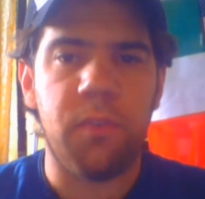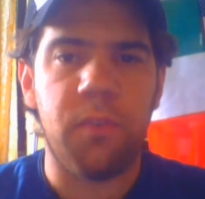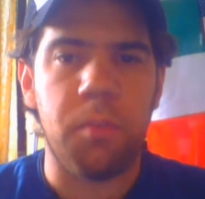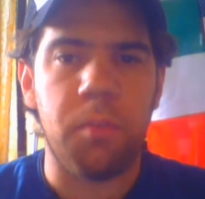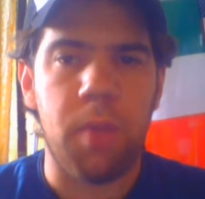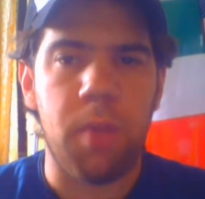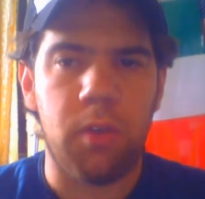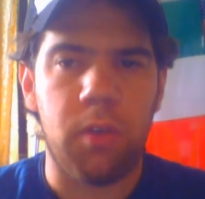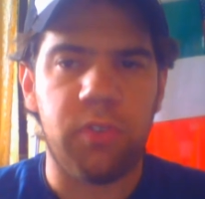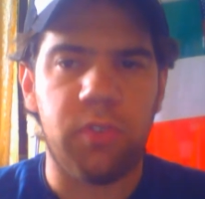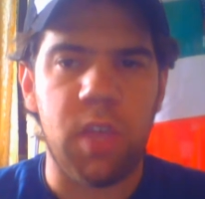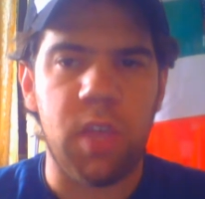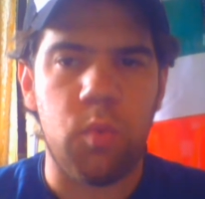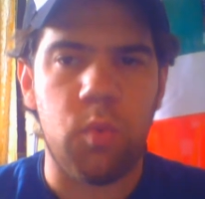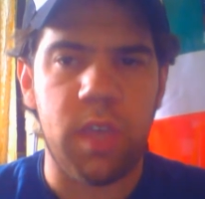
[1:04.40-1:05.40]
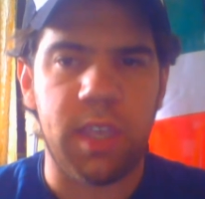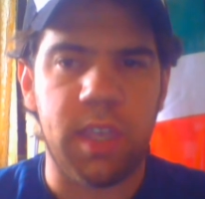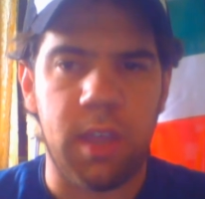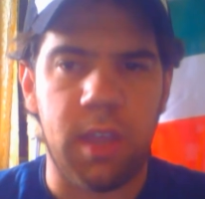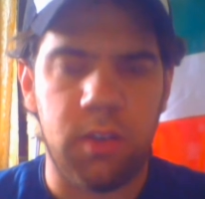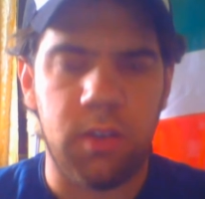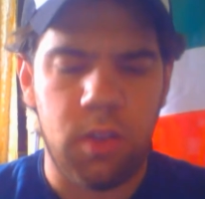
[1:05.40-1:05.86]
for the Mother's Day
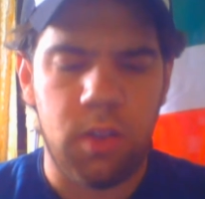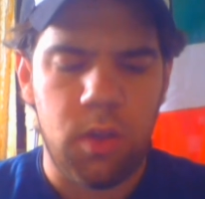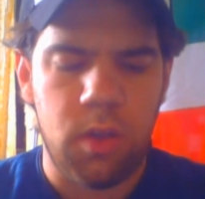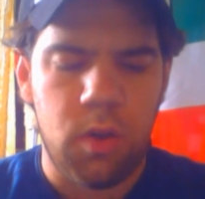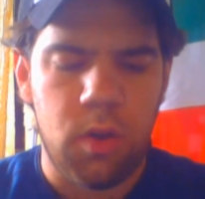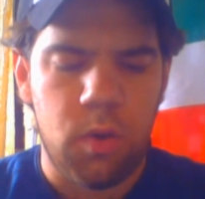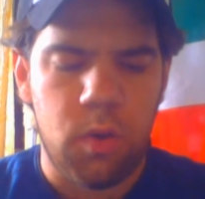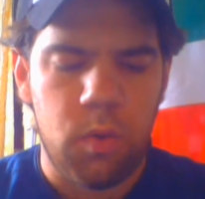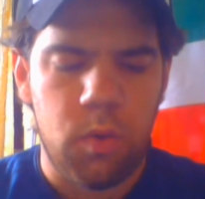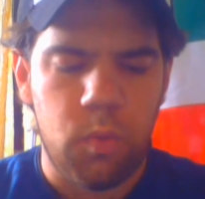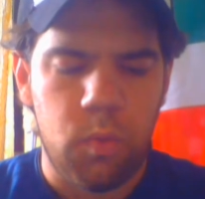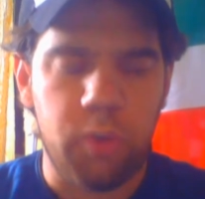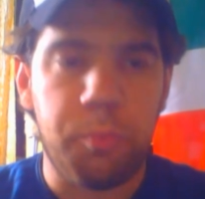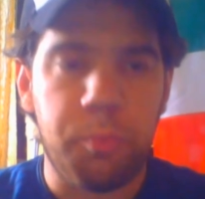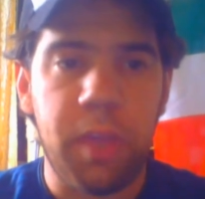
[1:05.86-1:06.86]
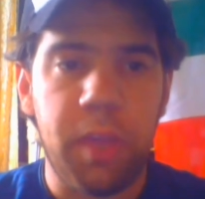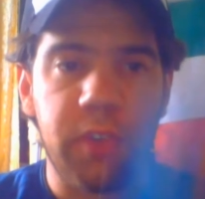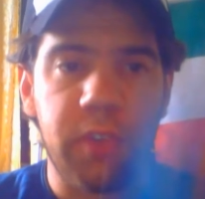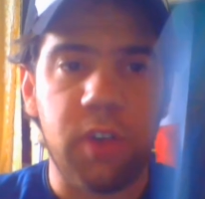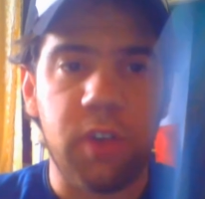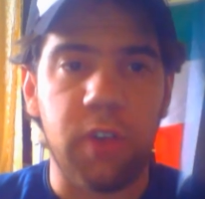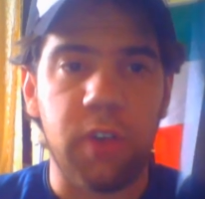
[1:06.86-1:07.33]
weekend was
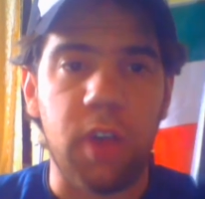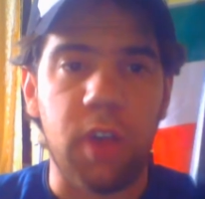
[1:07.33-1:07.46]
Pixar's